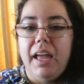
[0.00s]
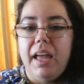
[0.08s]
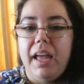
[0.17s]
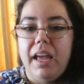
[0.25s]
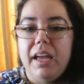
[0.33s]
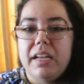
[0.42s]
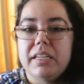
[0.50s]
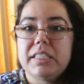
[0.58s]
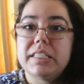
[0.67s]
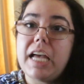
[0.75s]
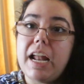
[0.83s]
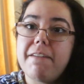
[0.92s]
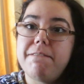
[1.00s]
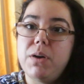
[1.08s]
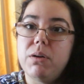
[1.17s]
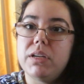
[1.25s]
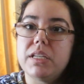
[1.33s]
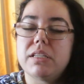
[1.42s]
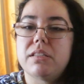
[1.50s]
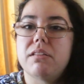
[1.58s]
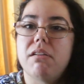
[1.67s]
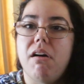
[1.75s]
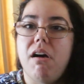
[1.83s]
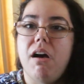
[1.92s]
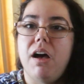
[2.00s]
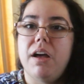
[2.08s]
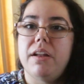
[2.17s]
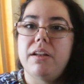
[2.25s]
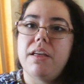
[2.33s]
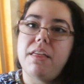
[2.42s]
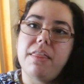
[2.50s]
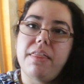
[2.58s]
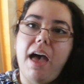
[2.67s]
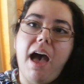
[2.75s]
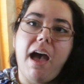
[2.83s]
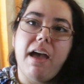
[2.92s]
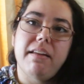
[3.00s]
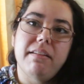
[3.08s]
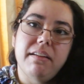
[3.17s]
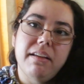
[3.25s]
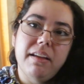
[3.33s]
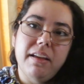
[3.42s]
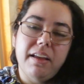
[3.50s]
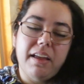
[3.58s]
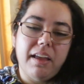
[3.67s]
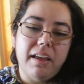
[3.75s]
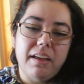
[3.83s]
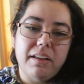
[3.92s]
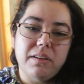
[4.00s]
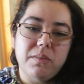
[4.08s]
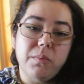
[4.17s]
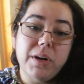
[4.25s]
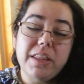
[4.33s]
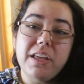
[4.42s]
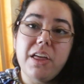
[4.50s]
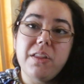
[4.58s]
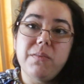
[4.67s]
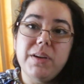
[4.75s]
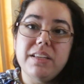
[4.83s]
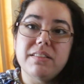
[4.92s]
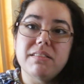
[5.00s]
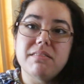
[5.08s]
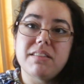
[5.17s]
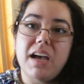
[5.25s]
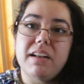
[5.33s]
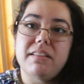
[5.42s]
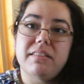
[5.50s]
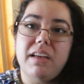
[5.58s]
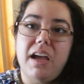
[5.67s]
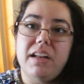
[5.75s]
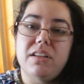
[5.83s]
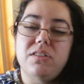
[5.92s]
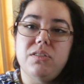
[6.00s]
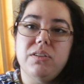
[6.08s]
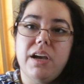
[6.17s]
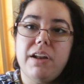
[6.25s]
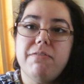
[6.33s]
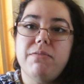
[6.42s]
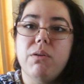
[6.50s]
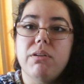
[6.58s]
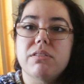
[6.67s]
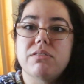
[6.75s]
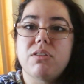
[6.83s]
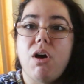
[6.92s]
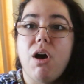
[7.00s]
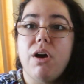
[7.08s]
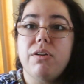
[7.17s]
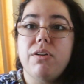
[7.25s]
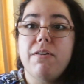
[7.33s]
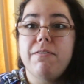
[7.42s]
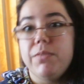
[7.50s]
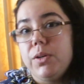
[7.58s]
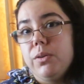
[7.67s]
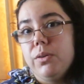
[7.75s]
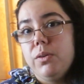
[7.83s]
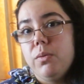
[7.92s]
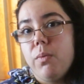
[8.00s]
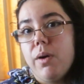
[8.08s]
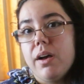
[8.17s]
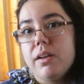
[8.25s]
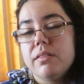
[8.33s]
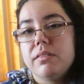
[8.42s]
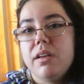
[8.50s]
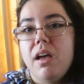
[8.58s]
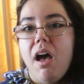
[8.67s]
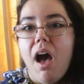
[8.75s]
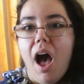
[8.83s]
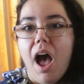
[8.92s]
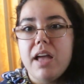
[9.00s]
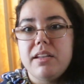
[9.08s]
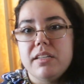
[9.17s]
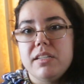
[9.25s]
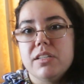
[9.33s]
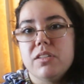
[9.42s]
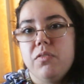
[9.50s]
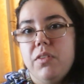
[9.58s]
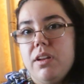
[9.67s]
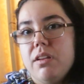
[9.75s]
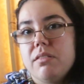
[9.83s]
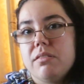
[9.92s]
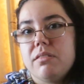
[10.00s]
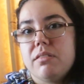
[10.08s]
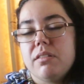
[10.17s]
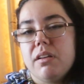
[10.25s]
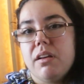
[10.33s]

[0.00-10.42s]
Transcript: and just kind of focus on that. And one of the other reasons I decided to kind of focus on food was I did just finish